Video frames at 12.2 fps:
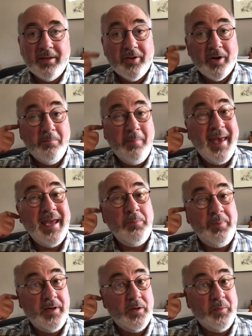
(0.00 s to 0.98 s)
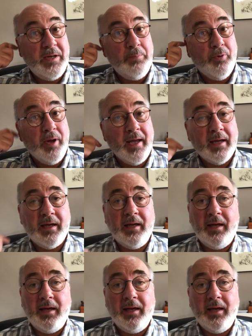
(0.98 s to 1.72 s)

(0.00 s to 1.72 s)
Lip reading: there may be a wee break.